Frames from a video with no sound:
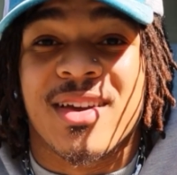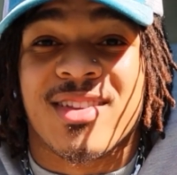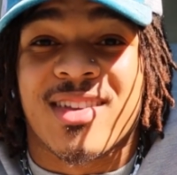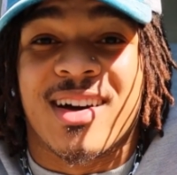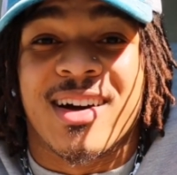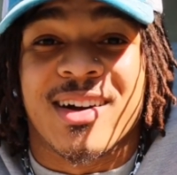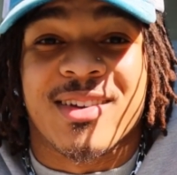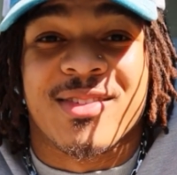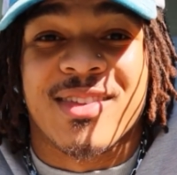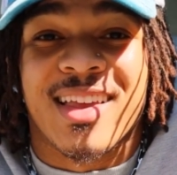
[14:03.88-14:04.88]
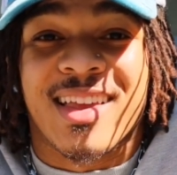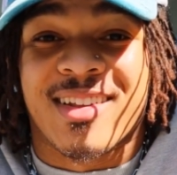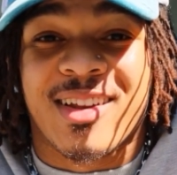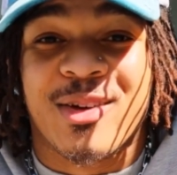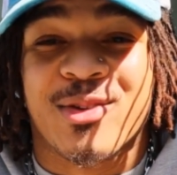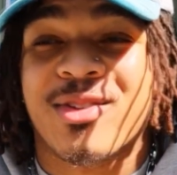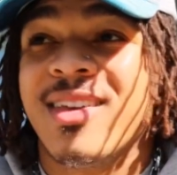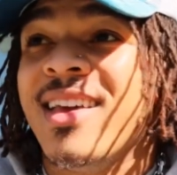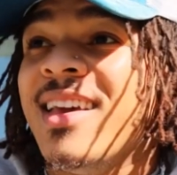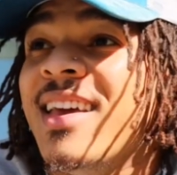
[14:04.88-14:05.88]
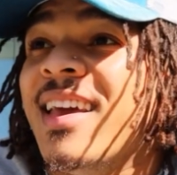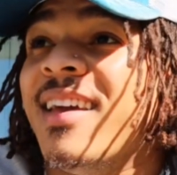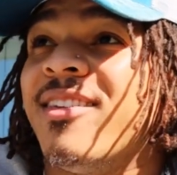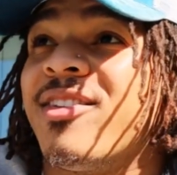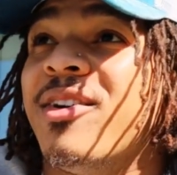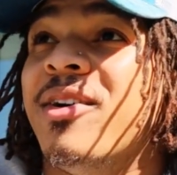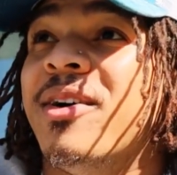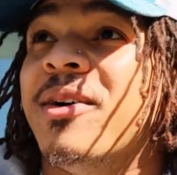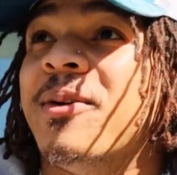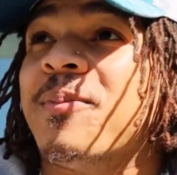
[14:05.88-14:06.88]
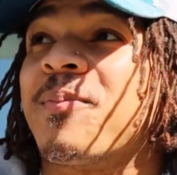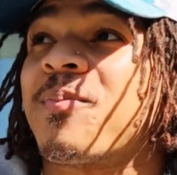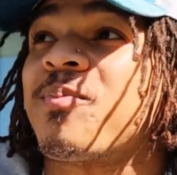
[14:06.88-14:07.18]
gets as close. And so,